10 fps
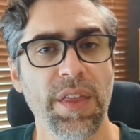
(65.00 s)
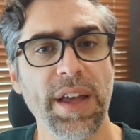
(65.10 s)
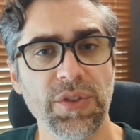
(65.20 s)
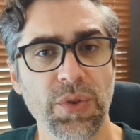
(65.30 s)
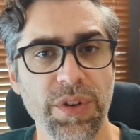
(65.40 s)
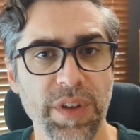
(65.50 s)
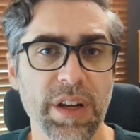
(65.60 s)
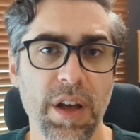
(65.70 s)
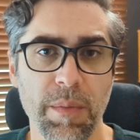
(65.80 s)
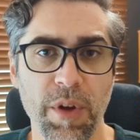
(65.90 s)
sort of
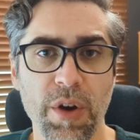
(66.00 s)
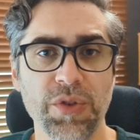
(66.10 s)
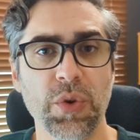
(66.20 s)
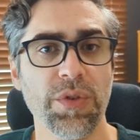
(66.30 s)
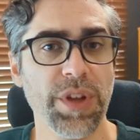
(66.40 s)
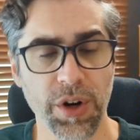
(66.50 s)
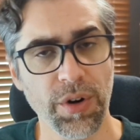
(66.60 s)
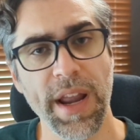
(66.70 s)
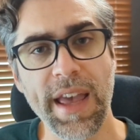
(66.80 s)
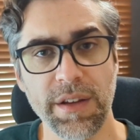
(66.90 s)
income goes toward the
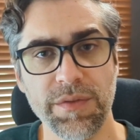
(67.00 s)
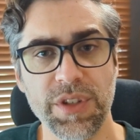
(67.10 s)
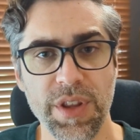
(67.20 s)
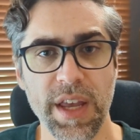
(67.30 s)
creatives that